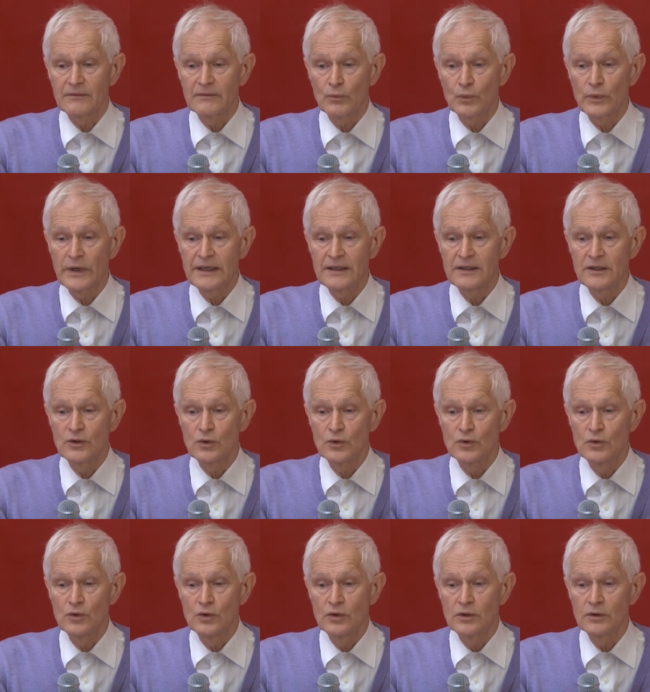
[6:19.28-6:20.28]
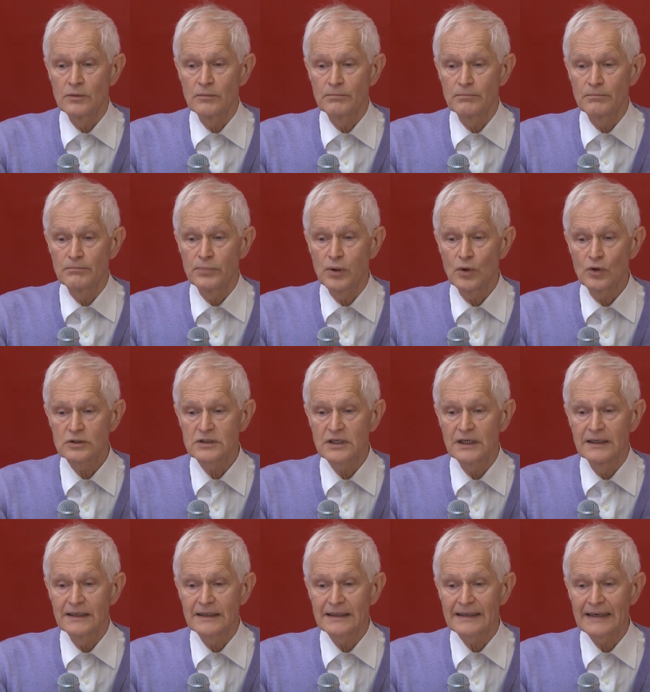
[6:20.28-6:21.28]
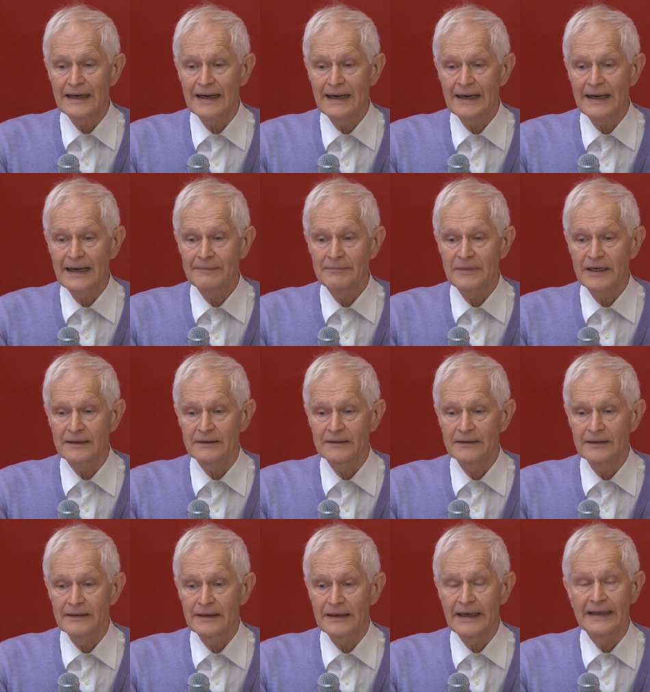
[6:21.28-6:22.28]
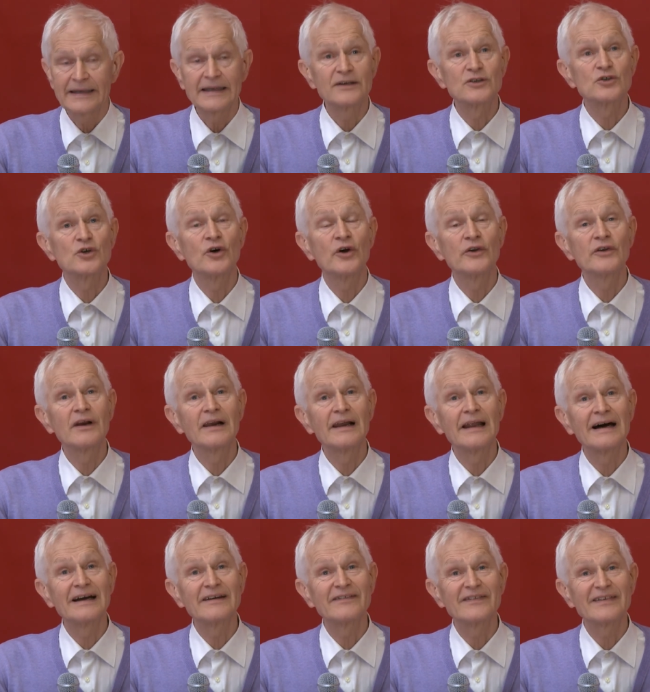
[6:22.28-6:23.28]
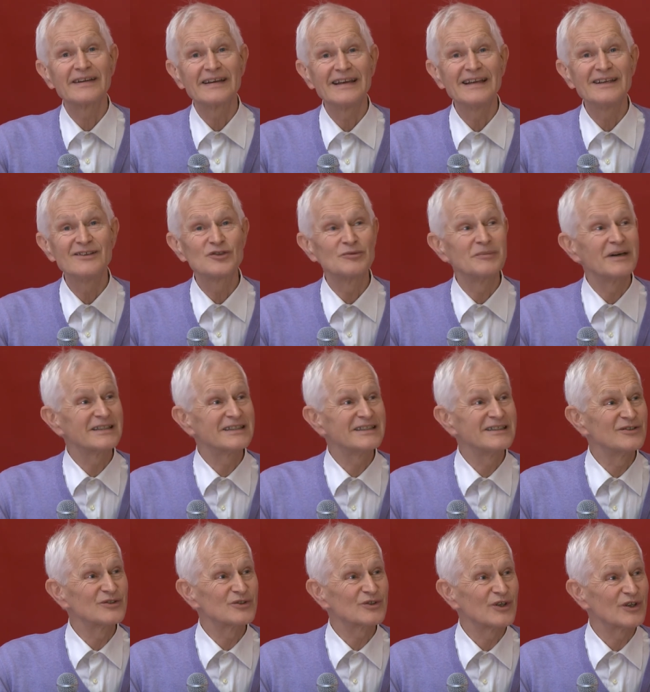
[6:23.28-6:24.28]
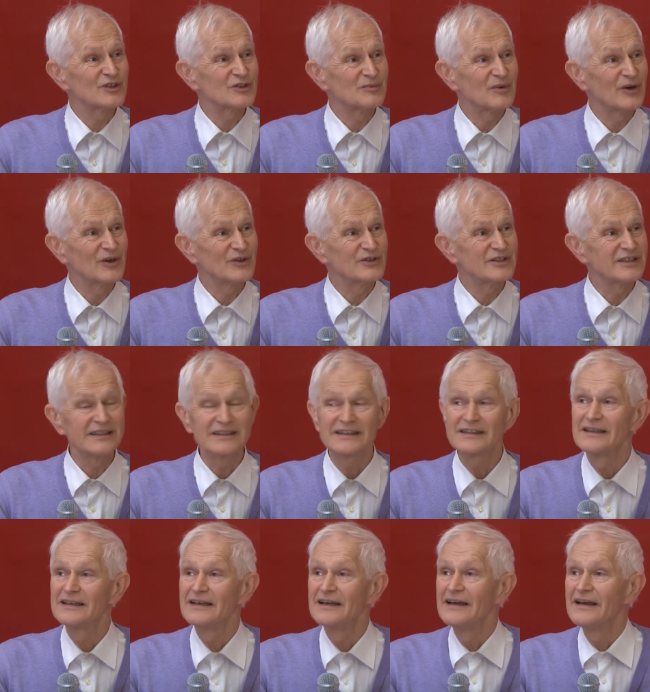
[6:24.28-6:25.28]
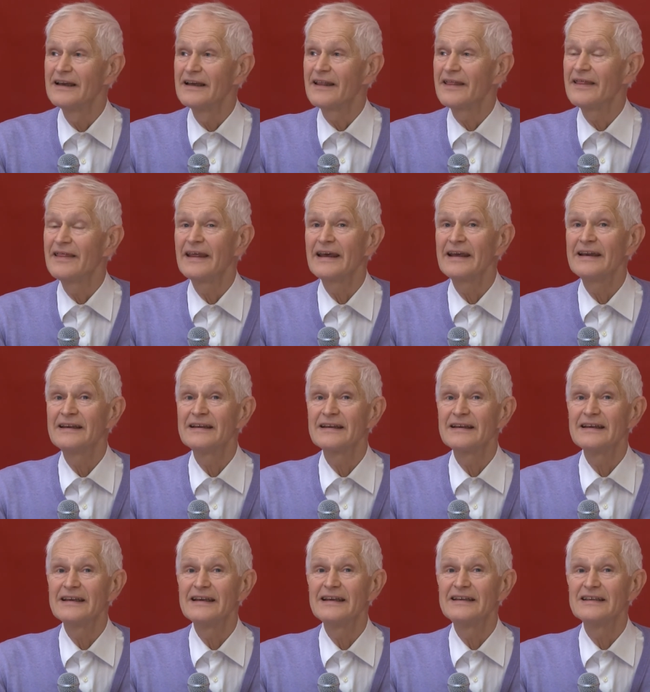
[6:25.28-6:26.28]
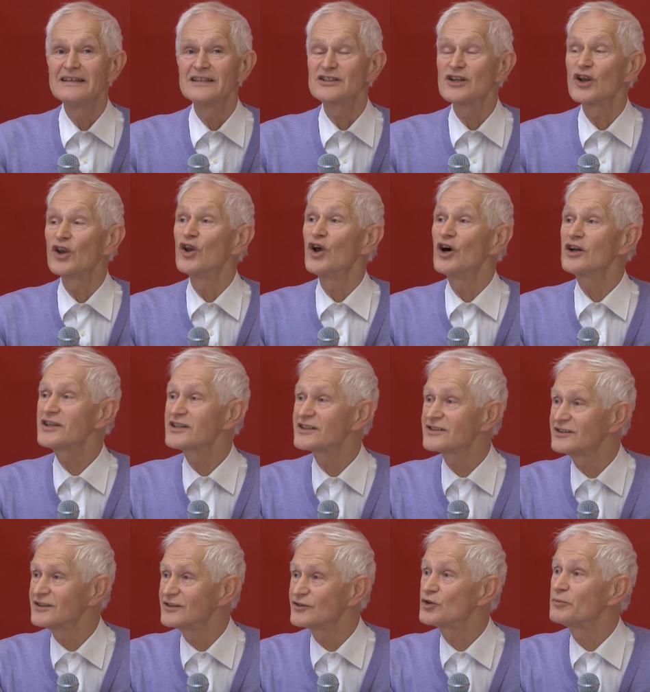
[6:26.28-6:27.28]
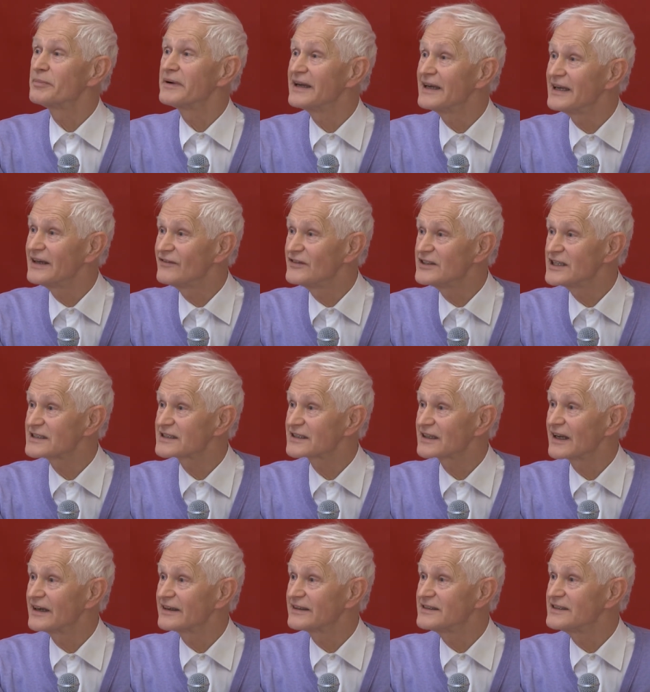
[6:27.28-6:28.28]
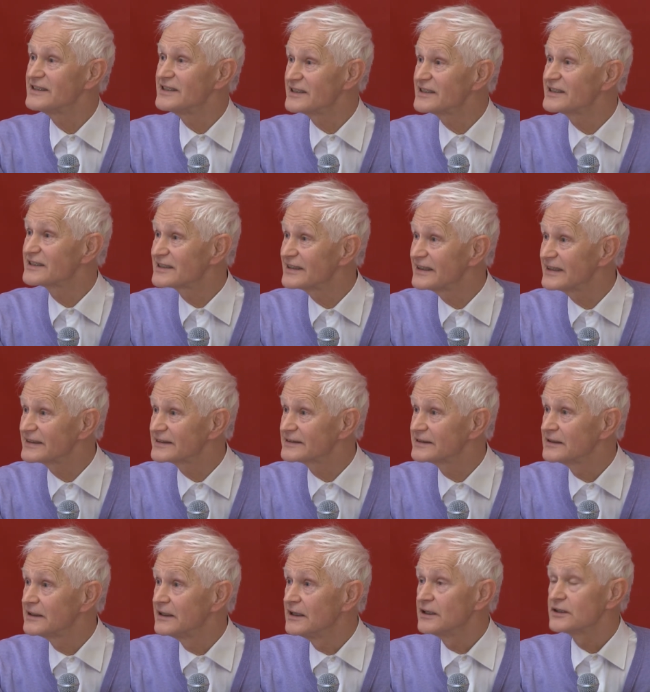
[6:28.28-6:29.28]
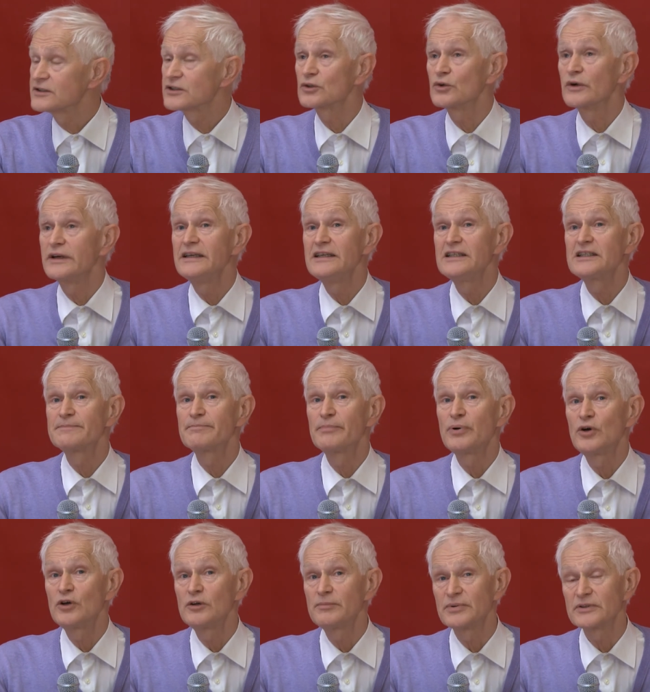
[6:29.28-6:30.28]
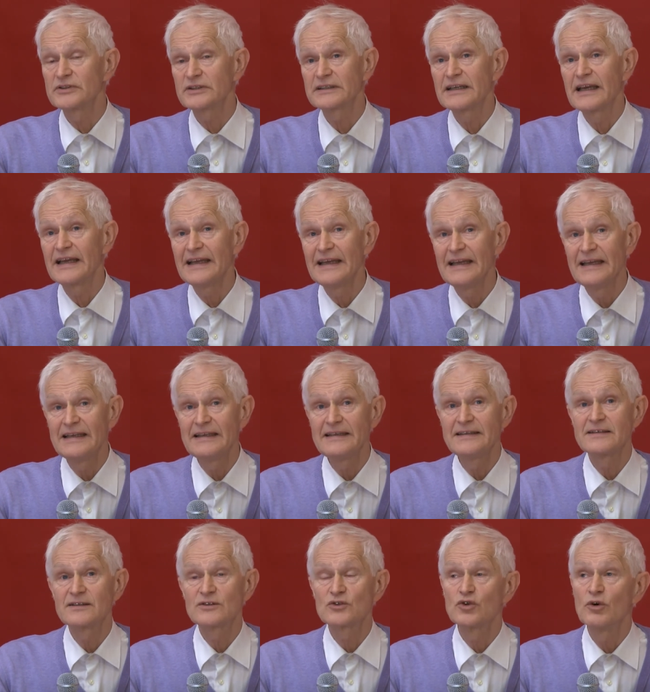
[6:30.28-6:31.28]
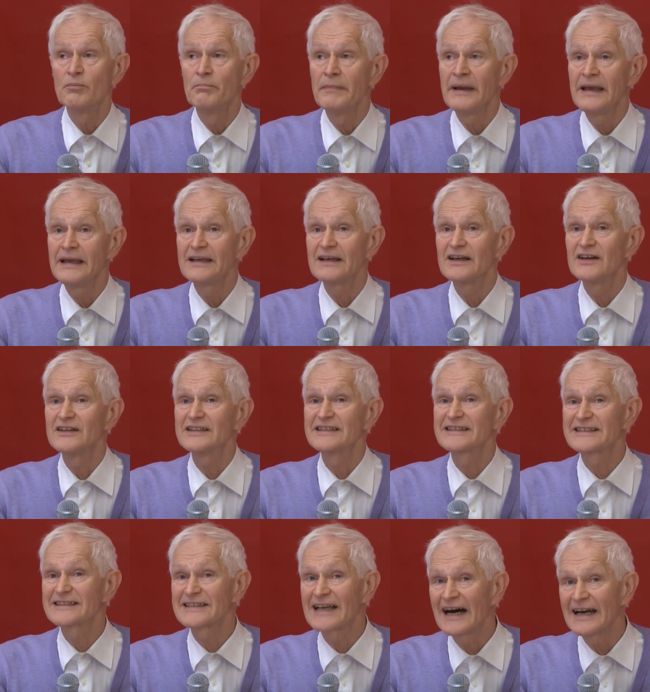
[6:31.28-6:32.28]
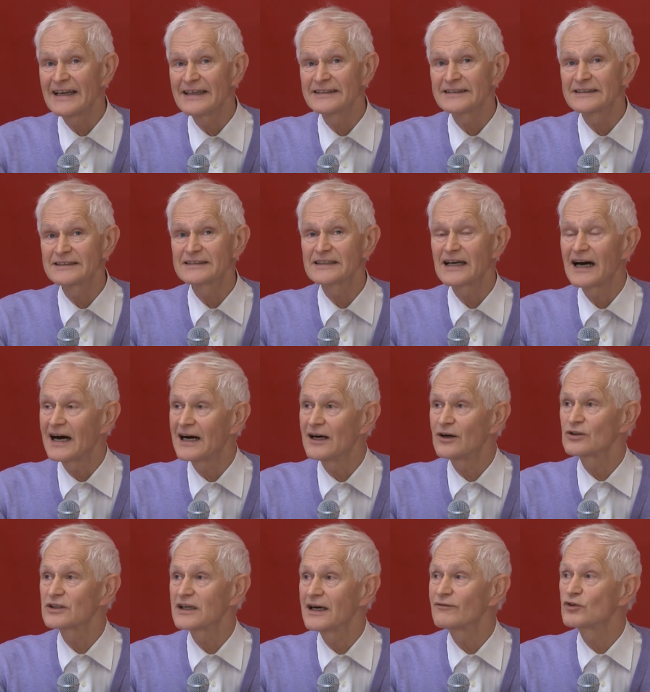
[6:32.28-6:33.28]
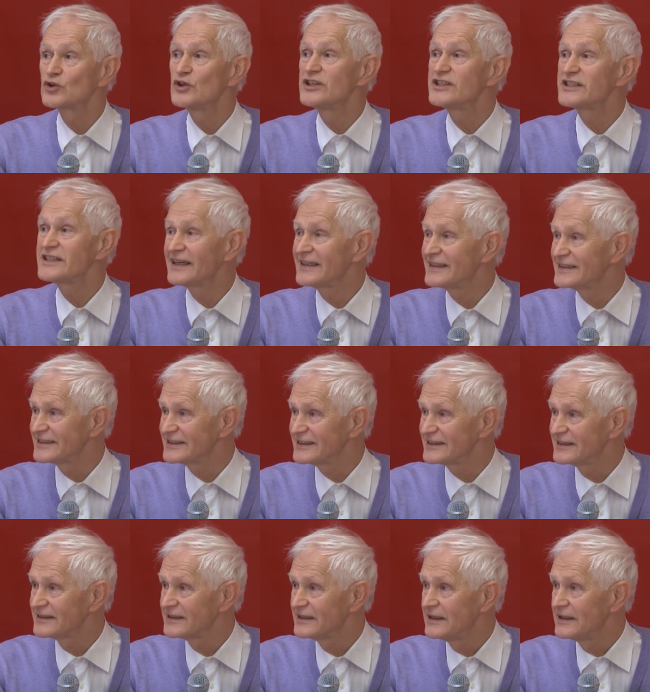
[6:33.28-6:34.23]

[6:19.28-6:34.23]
when you put karma and eternal life into Martinus cosmology, then it is logical to behave just like Jesus did. So his purpose is to make a science out of Christianity.